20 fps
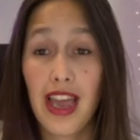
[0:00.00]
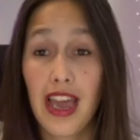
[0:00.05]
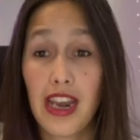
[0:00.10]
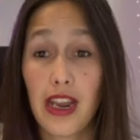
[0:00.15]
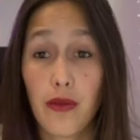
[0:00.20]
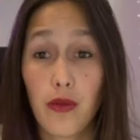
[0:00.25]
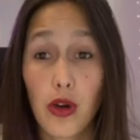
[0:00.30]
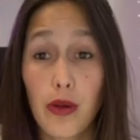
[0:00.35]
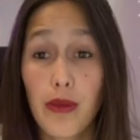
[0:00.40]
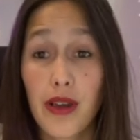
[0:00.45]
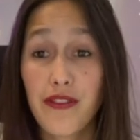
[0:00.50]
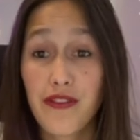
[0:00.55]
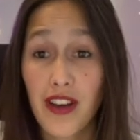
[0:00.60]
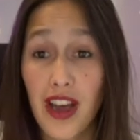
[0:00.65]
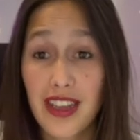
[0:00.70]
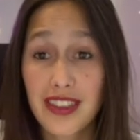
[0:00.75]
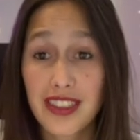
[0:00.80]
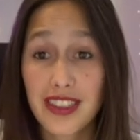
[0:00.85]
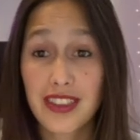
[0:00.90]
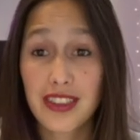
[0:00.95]
And I want my
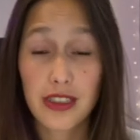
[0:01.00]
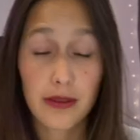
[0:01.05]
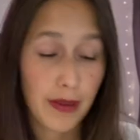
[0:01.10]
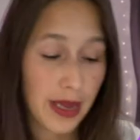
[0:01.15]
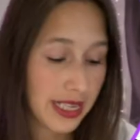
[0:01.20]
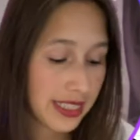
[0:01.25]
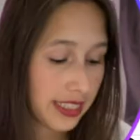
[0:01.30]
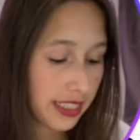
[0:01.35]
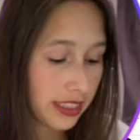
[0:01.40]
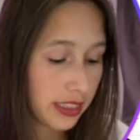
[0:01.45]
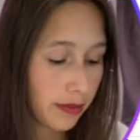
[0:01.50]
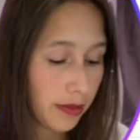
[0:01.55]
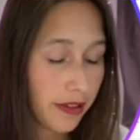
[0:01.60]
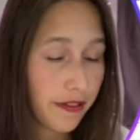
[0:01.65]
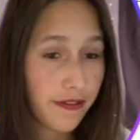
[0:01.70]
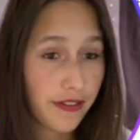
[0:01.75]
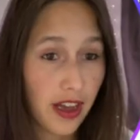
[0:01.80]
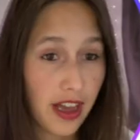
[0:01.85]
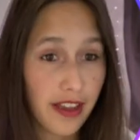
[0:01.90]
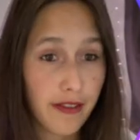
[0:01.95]
vertical spacing to be
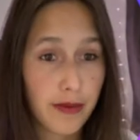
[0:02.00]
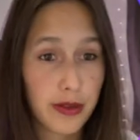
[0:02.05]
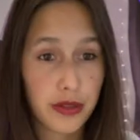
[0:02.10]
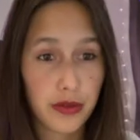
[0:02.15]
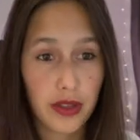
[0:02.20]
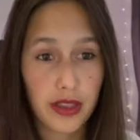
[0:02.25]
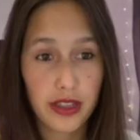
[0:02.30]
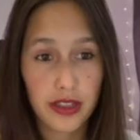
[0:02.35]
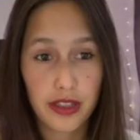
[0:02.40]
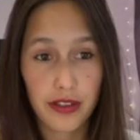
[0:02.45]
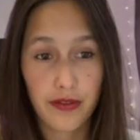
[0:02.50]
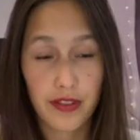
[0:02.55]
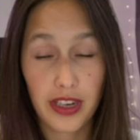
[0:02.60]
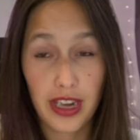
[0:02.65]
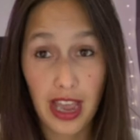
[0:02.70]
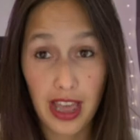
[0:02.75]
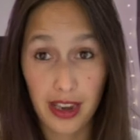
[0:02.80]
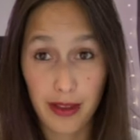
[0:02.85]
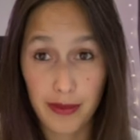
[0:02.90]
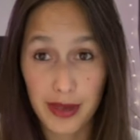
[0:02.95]
5 between the
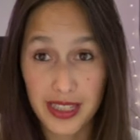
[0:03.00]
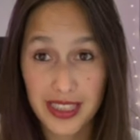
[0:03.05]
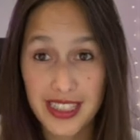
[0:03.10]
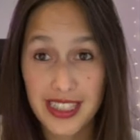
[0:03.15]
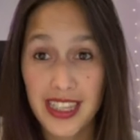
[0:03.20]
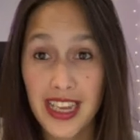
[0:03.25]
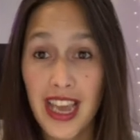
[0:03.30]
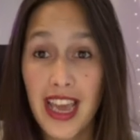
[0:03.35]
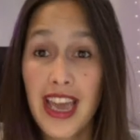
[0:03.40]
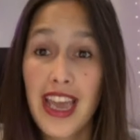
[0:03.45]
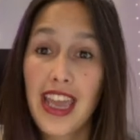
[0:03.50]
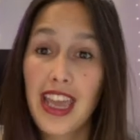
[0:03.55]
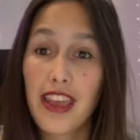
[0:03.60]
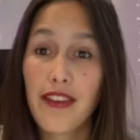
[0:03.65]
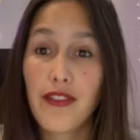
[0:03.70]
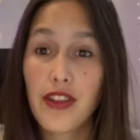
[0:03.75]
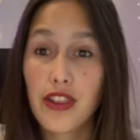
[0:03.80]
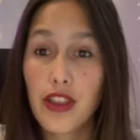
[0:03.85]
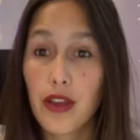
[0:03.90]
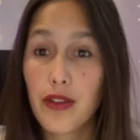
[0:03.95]
different elements.
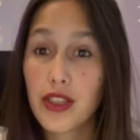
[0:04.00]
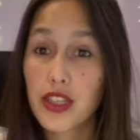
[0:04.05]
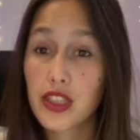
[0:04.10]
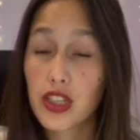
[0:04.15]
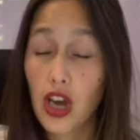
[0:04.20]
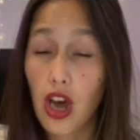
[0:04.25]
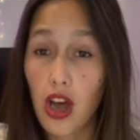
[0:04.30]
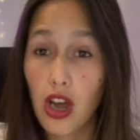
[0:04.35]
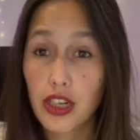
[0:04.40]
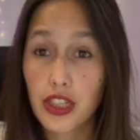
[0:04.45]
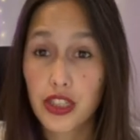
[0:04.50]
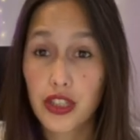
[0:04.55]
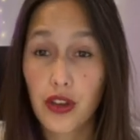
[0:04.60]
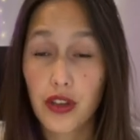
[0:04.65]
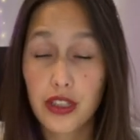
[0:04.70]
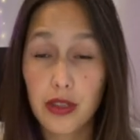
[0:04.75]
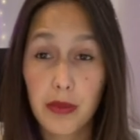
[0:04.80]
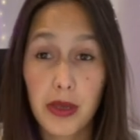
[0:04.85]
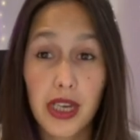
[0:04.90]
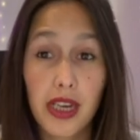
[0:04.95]
Even though this card is
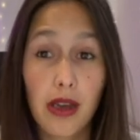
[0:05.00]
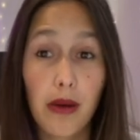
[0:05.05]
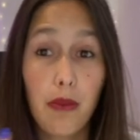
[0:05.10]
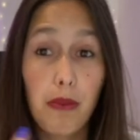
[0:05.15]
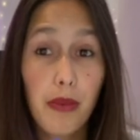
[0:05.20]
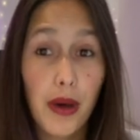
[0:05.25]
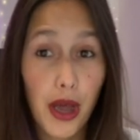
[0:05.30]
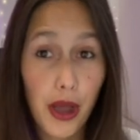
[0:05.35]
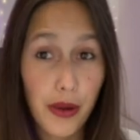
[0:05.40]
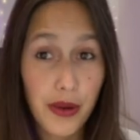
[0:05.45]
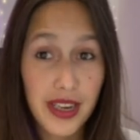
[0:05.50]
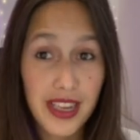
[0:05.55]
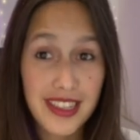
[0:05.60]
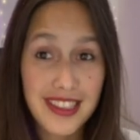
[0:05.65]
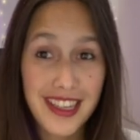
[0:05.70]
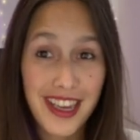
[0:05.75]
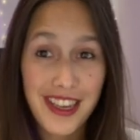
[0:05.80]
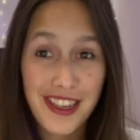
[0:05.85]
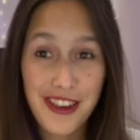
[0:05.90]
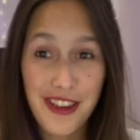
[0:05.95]
going to be a
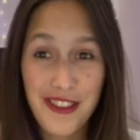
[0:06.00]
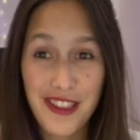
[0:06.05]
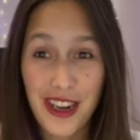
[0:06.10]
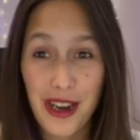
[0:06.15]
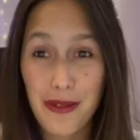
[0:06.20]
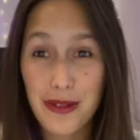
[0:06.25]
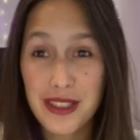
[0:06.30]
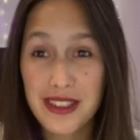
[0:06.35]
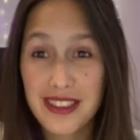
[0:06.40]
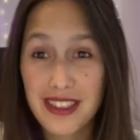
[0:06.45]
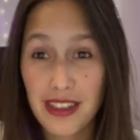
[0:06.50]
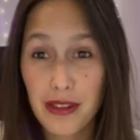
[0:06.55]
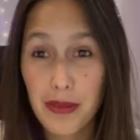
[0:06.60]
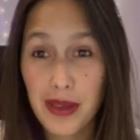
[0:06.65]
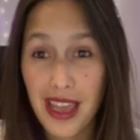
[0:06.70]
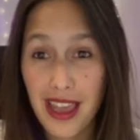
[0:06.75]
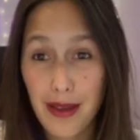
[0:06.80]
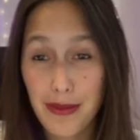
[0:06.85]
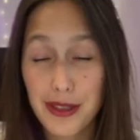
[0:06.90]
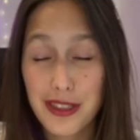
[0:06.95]
component, I know that I will still
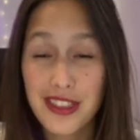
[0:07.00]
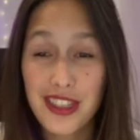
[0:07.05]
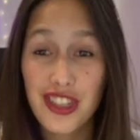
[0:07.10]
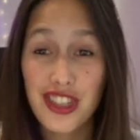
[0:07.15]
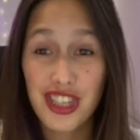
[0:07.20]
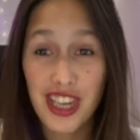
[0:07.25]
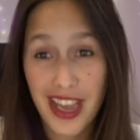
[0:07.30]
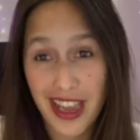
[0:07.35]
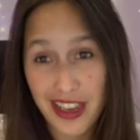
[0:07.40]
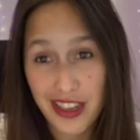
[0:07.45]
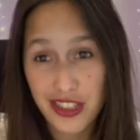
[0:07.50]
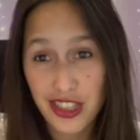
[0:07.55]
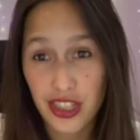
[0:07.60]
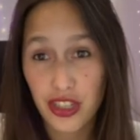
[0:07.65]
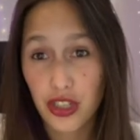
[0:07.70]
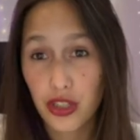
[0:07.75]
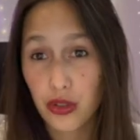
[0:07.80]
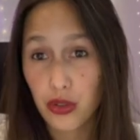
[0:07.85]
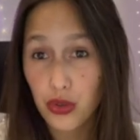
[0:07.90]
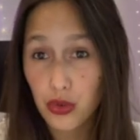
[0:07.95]
be able to change
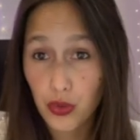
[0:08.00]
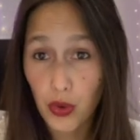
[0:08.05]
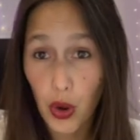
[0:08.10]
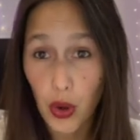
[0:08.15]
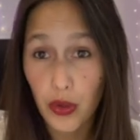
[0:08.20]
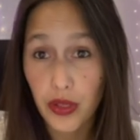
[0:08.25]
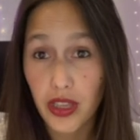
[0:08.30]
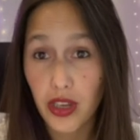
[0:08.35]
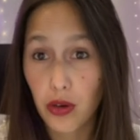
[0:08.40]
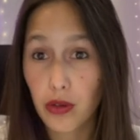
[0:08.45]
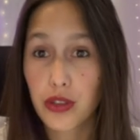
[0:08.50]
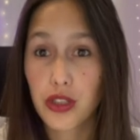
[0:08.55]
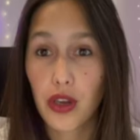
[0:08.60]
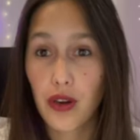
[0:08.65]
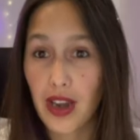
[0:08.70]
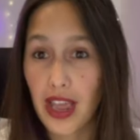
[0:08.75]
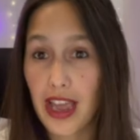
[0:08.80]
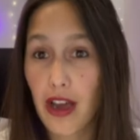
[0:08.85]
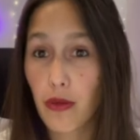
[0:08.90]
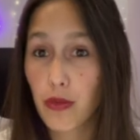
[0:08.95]
and control the
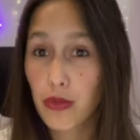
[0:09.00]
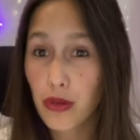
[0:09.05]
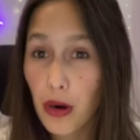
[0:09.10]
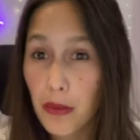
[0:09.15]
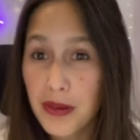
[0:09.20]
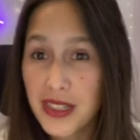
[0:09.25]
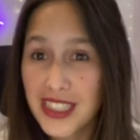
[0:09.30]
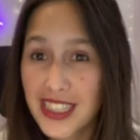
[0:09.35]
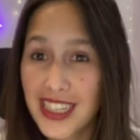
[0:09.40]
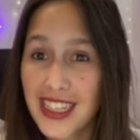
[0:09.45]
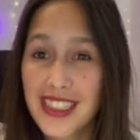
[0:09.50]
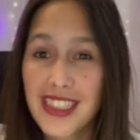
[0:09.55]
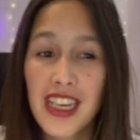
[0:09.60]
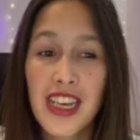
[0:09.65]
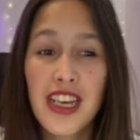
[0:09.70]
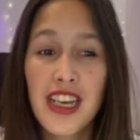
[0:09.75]
auto layout properties.